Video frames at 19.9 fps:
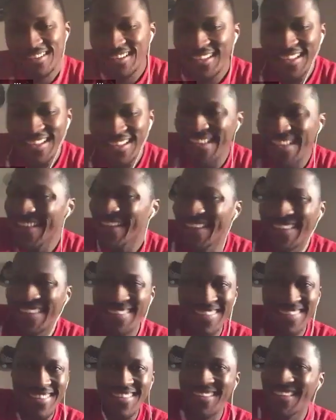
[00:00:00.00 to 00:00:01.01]

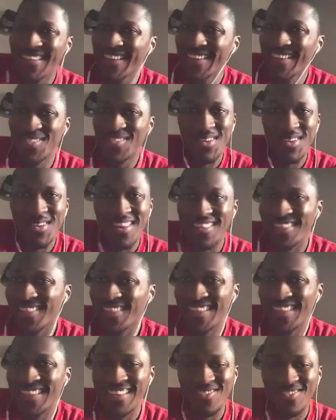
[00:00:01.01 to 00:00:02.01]
it's
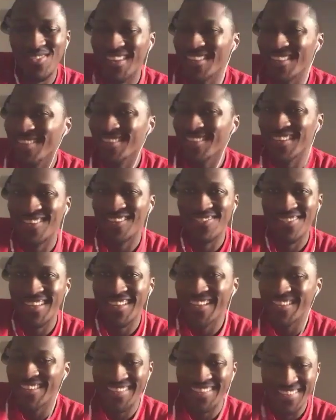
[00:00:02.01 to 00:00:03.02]
been a tough
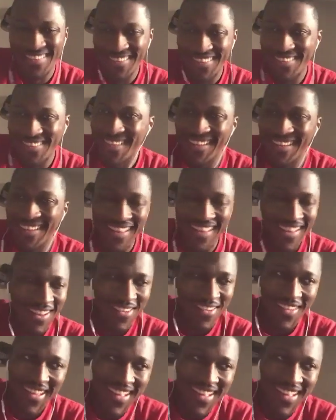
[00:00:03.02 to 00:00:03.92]
day. Let's just say that.